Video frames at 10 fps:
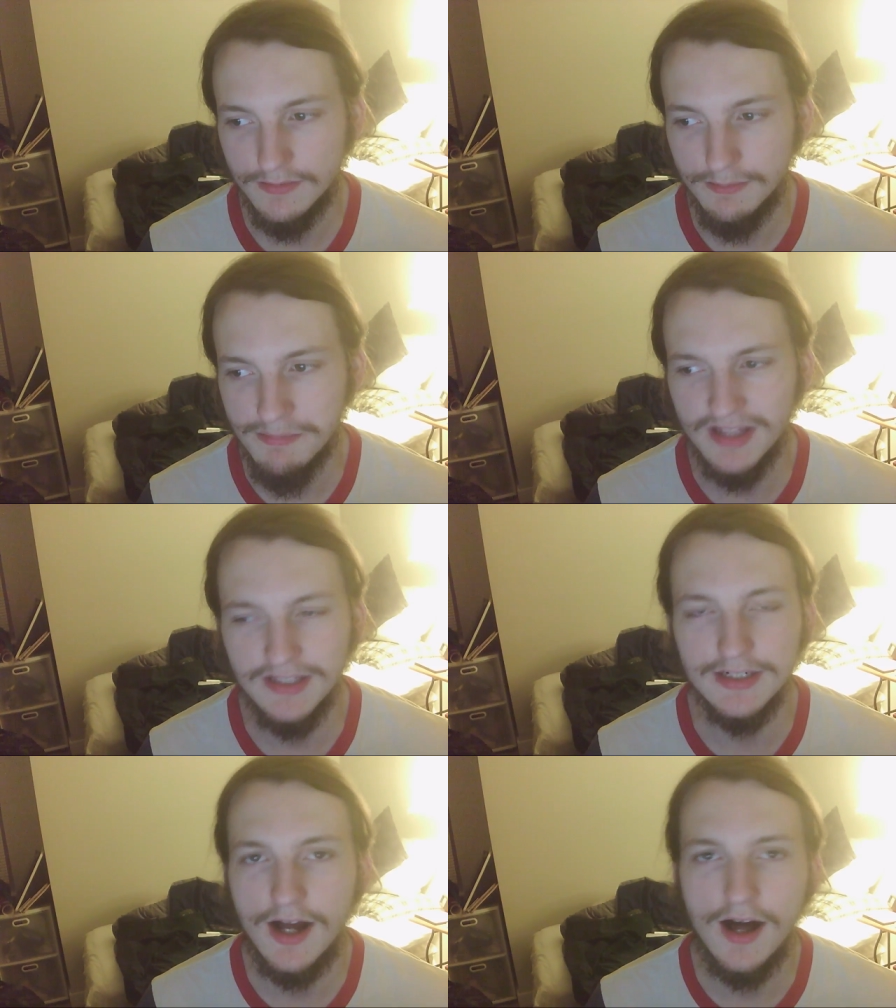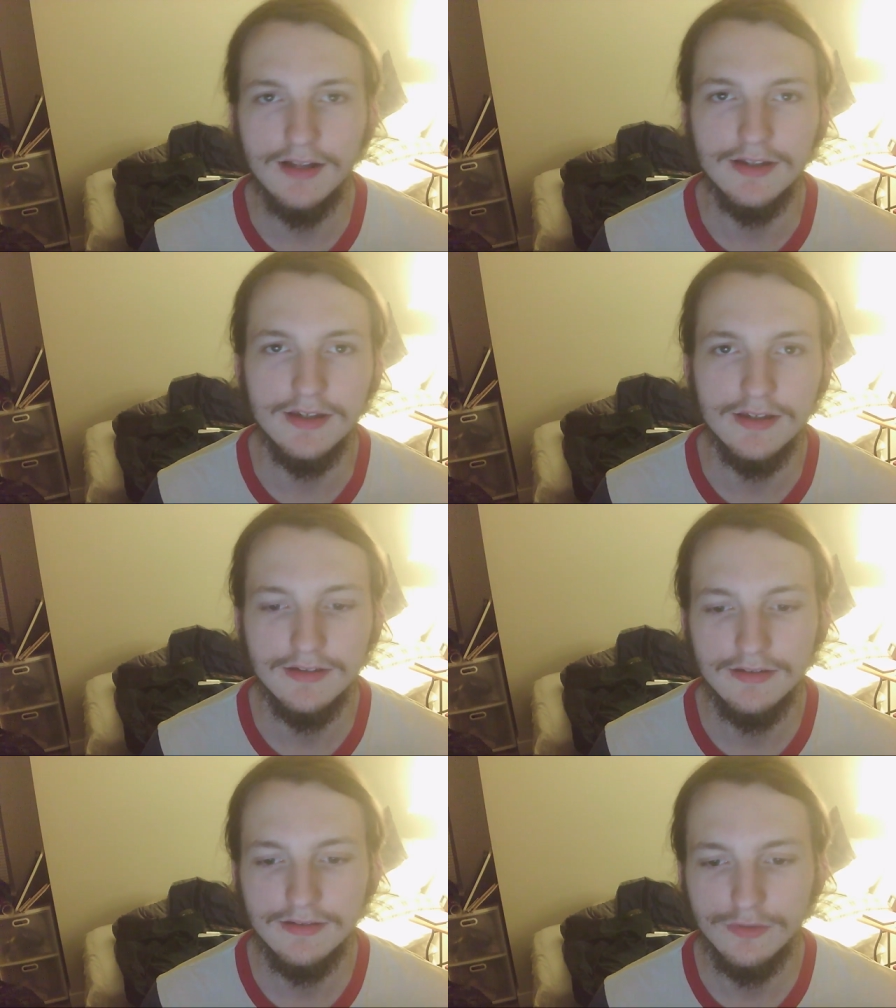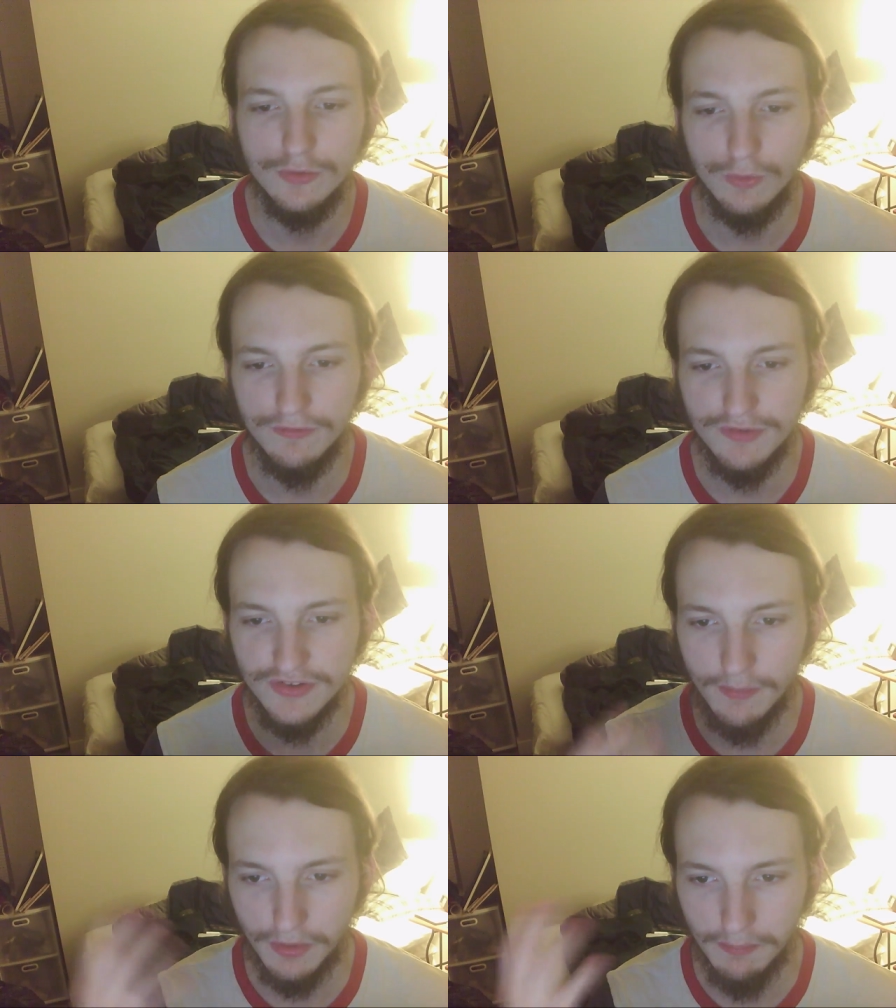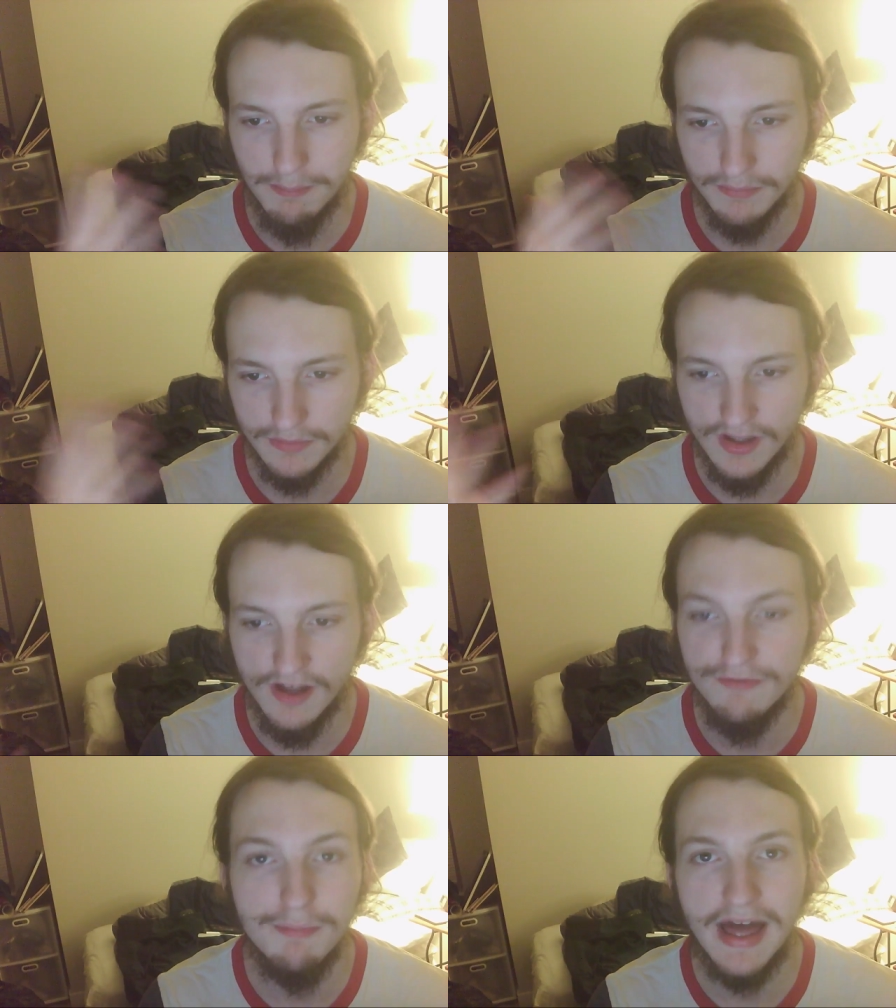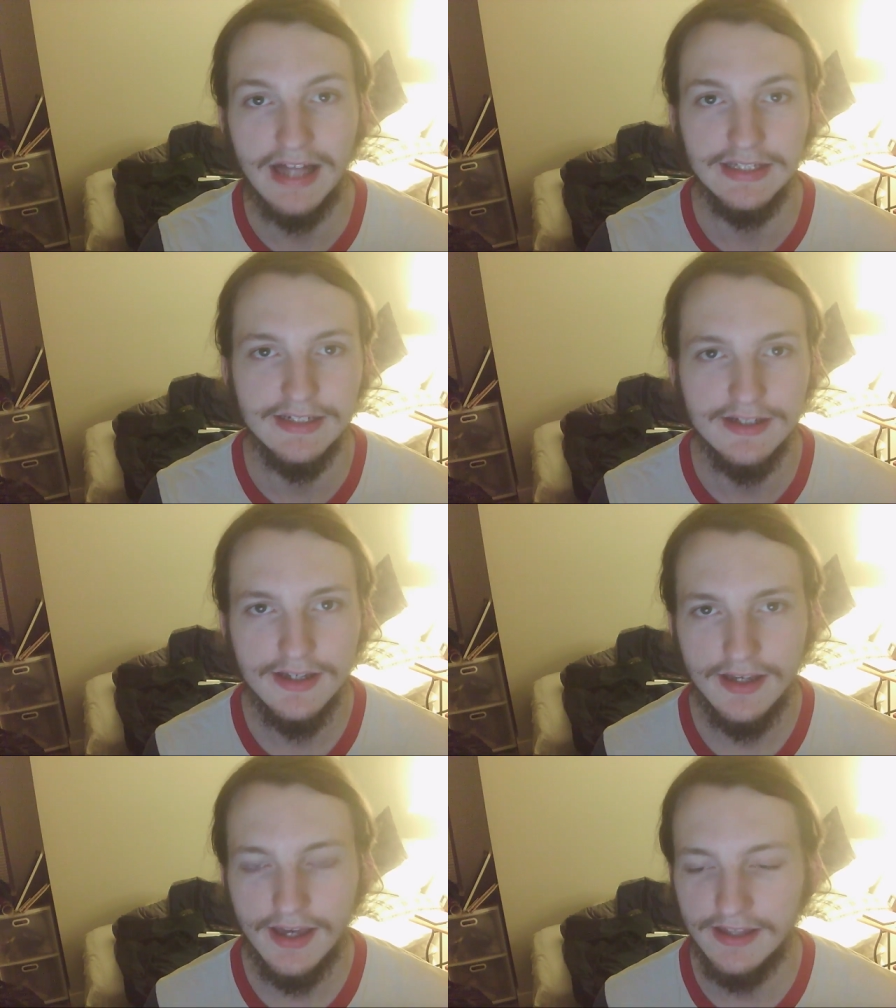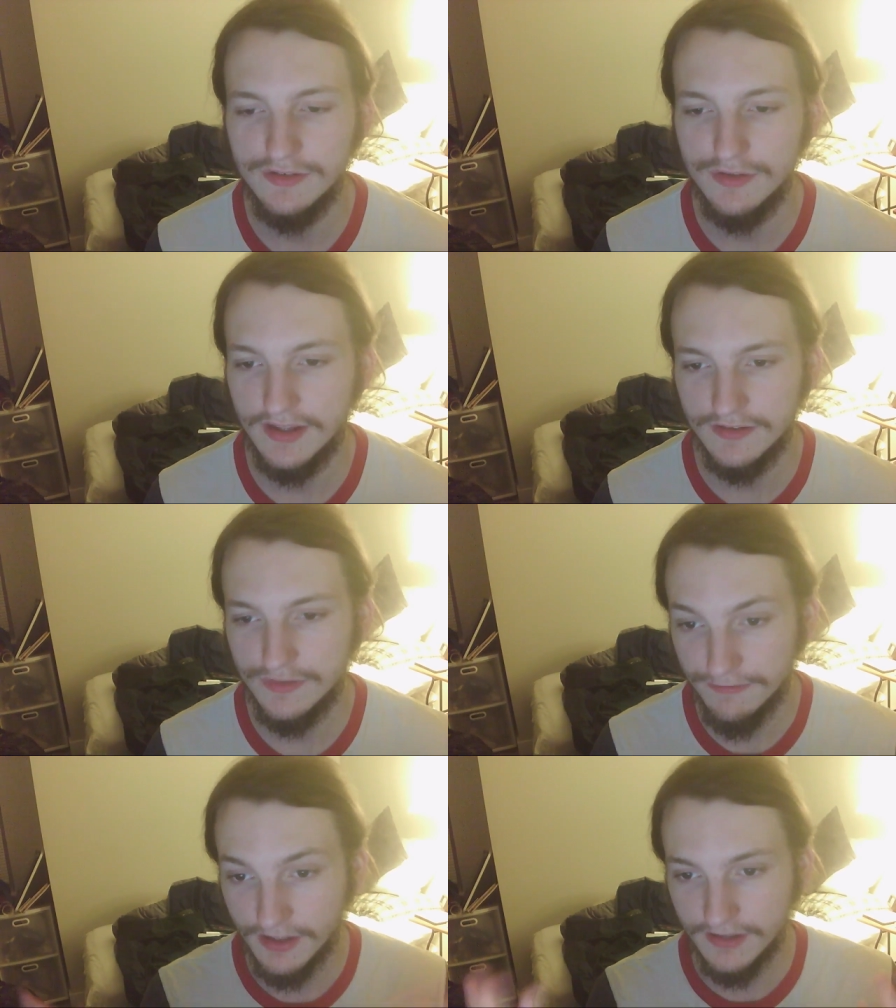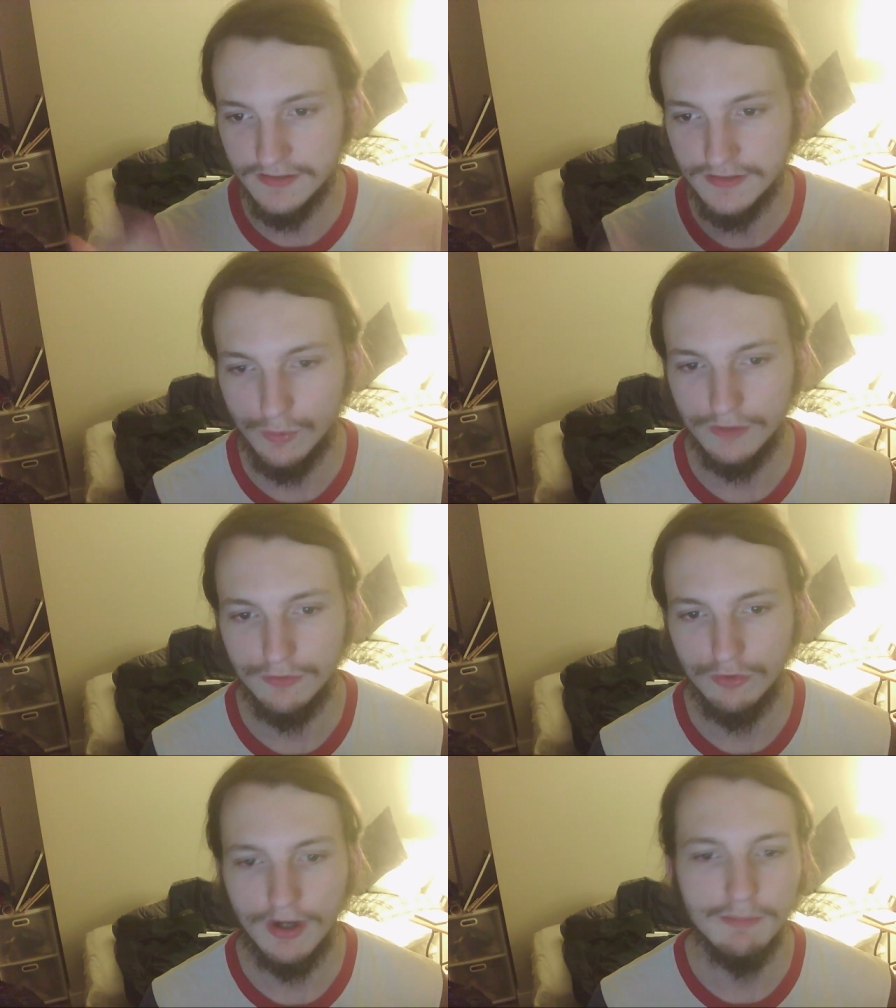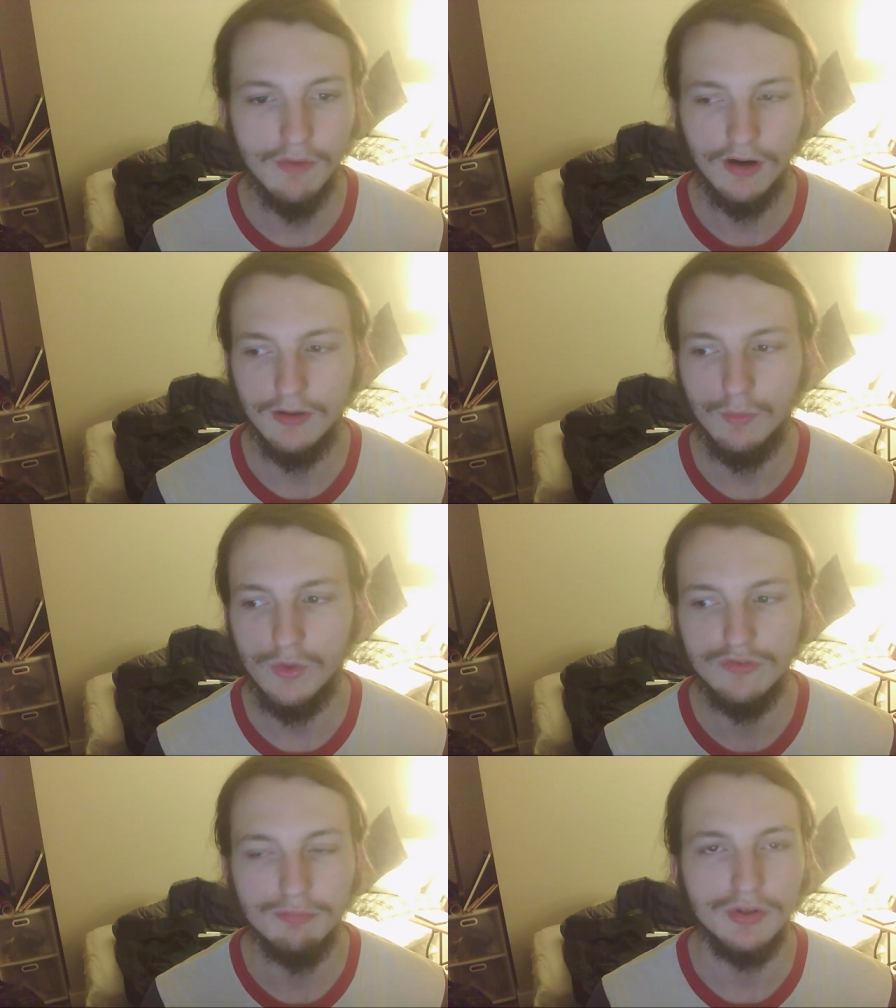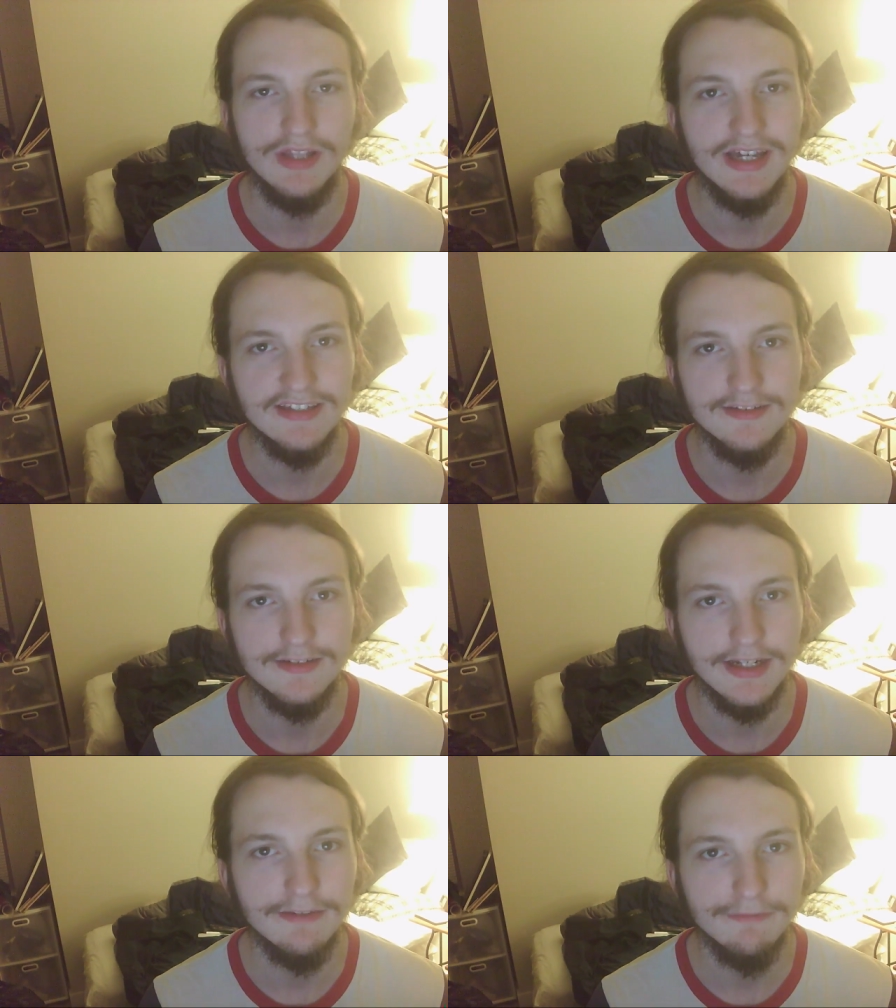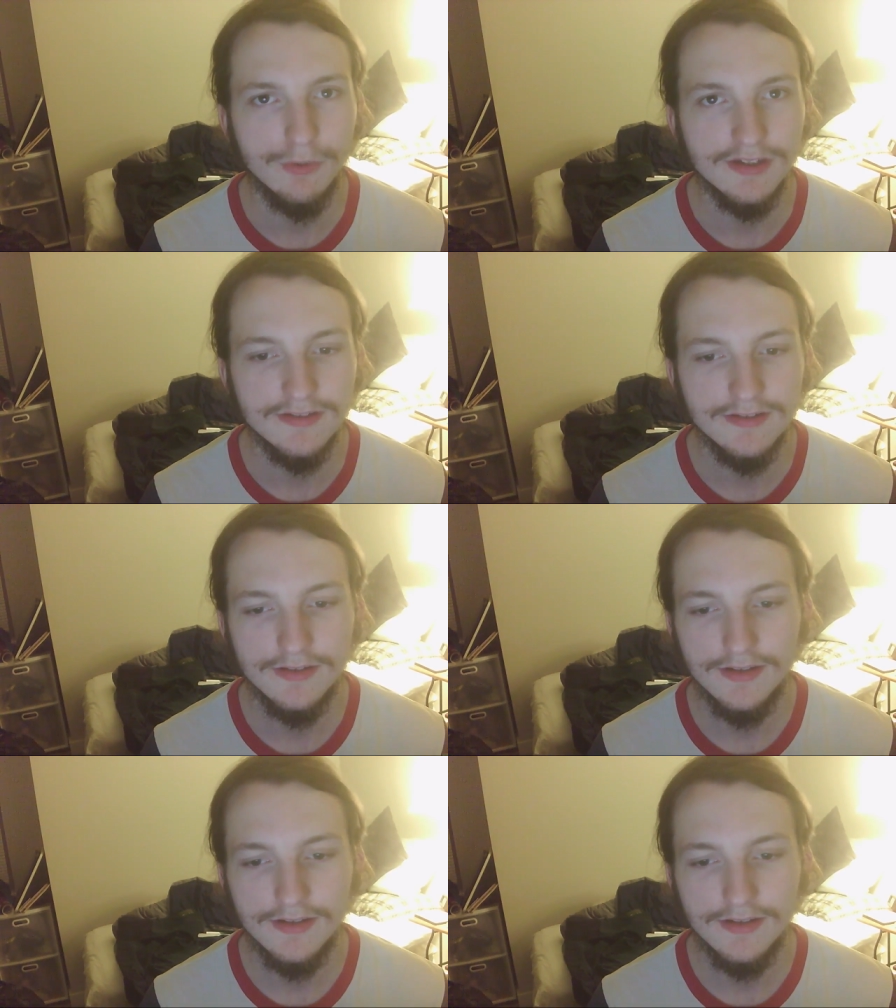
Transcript: melancholy sort of summer love ballad, and and Sufjan's sort of trademark whisper light singing voice